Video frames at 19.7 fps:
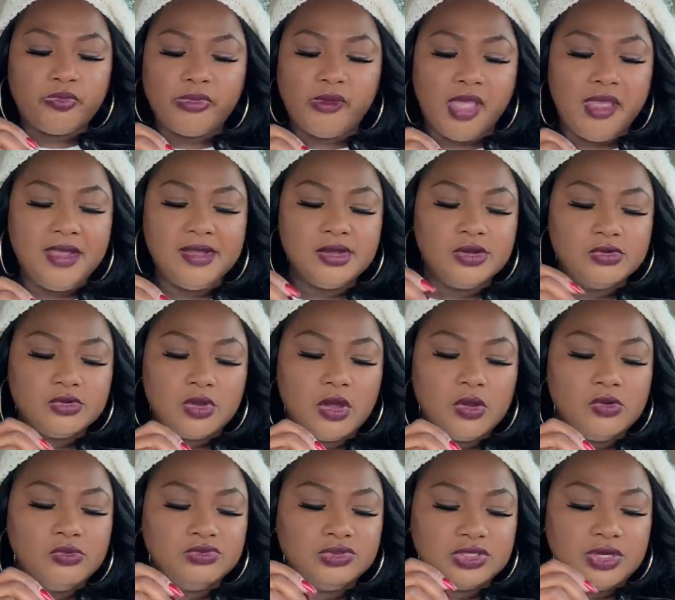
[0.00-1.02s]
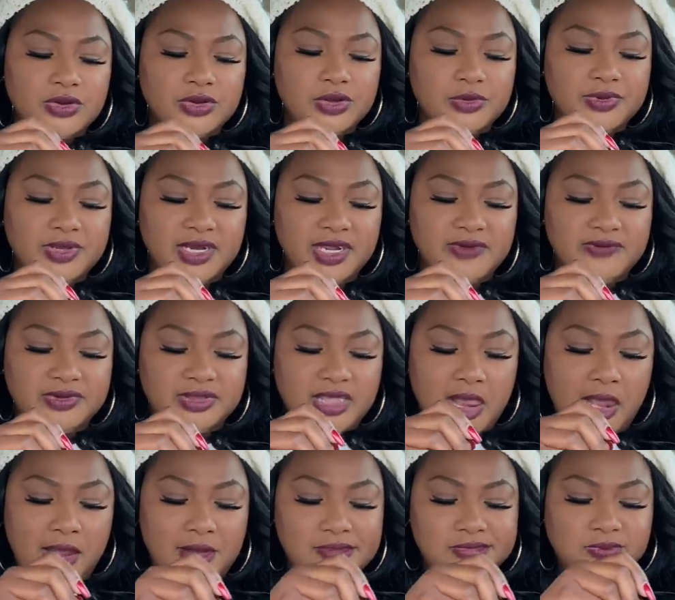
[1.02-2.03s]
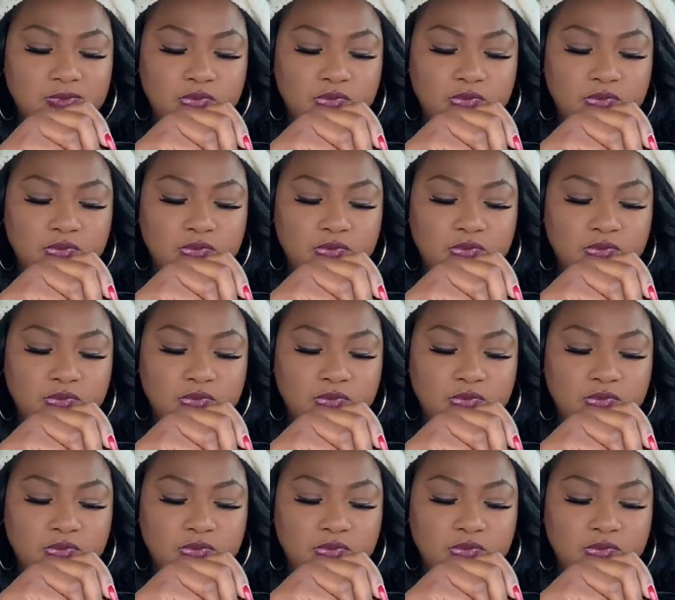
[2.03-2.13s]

I ain't go cold turkey with everything.